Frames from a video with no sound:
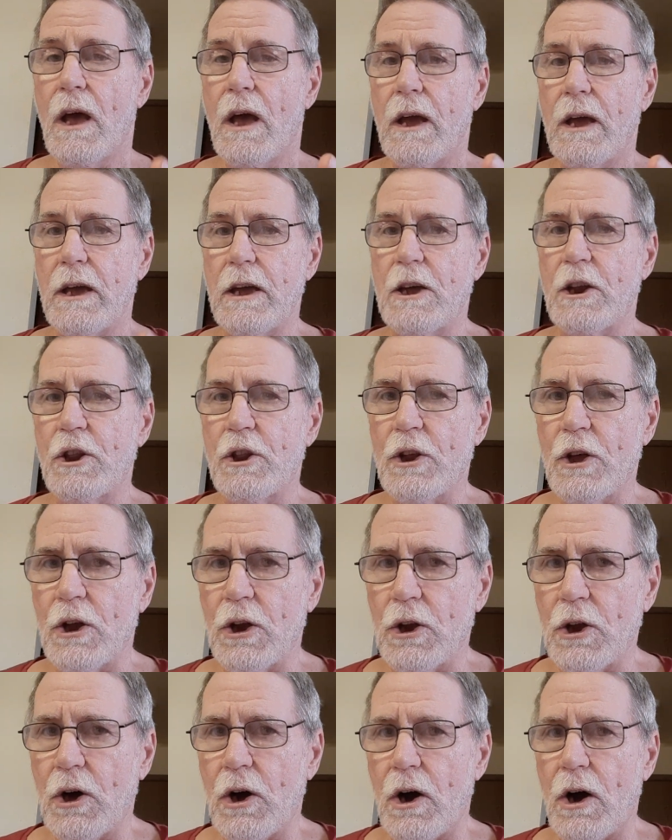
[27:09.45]
in the
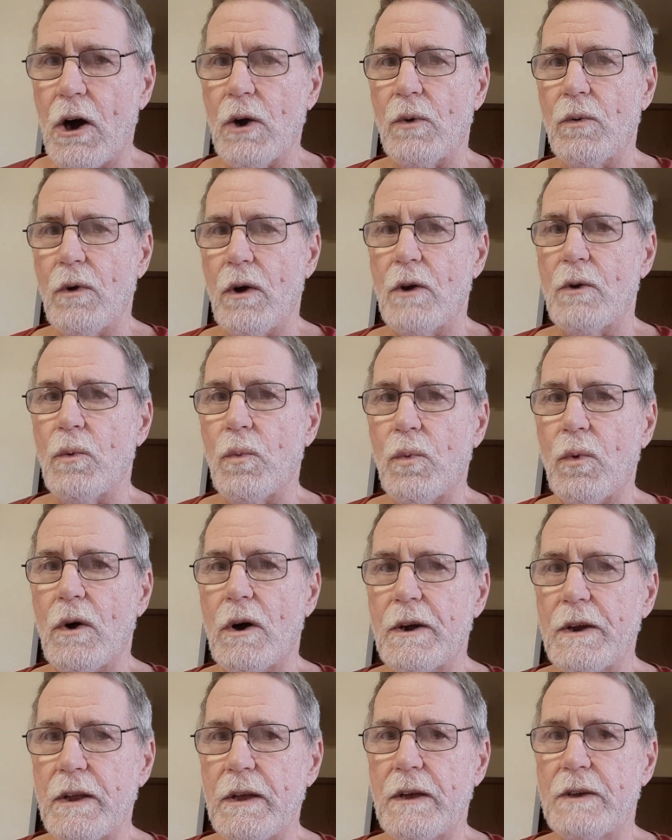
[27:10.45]
long run
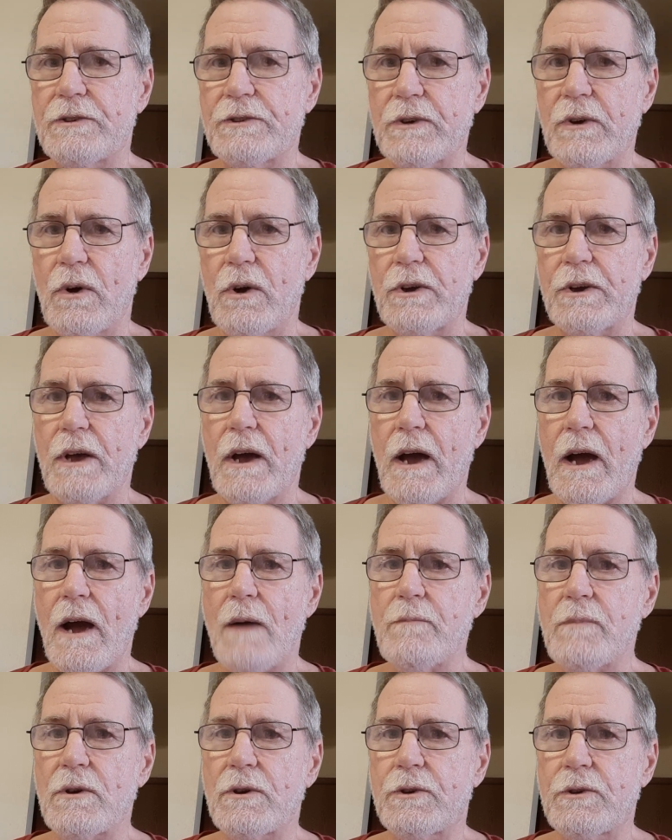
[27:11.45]
what is going to
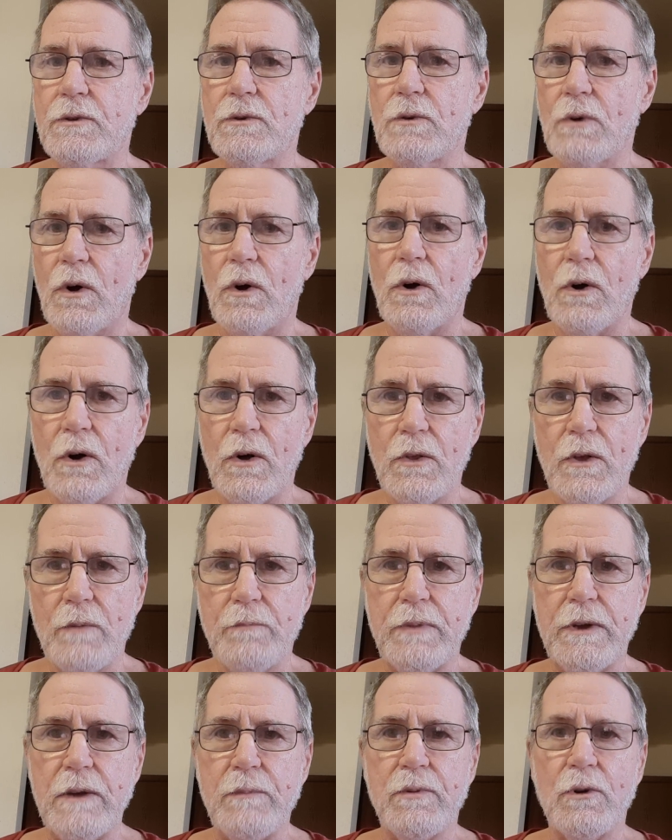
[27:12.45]
happen to all the
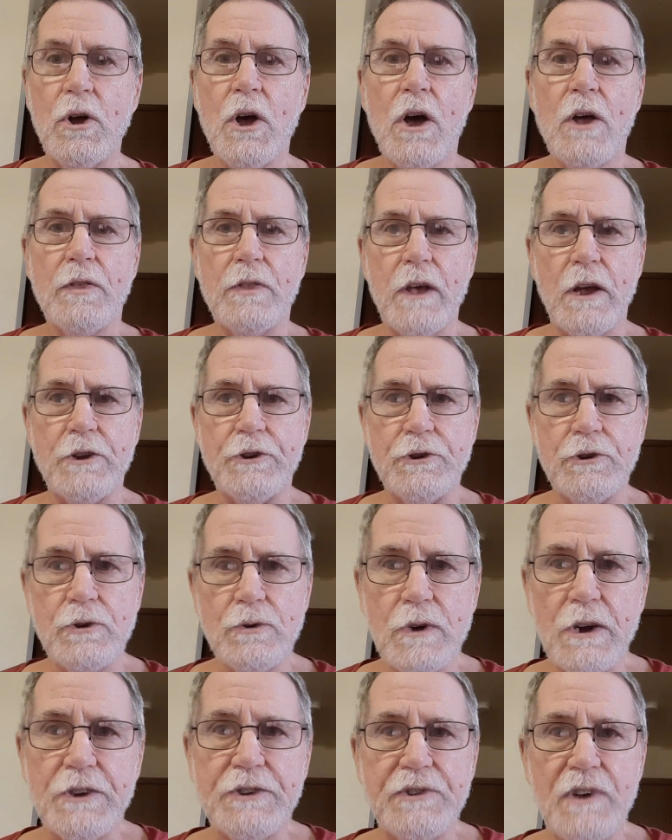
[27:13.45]
people that you
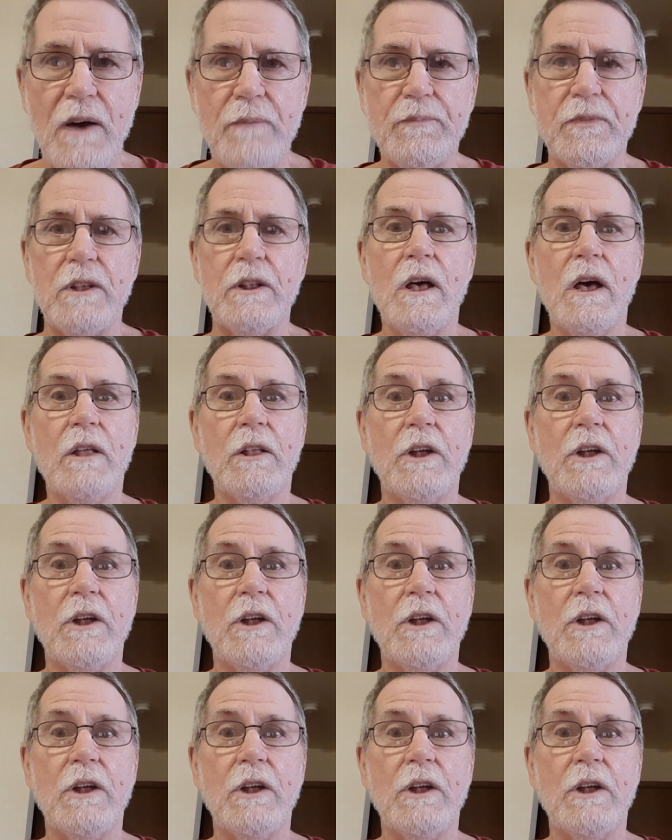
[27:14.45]
accepted,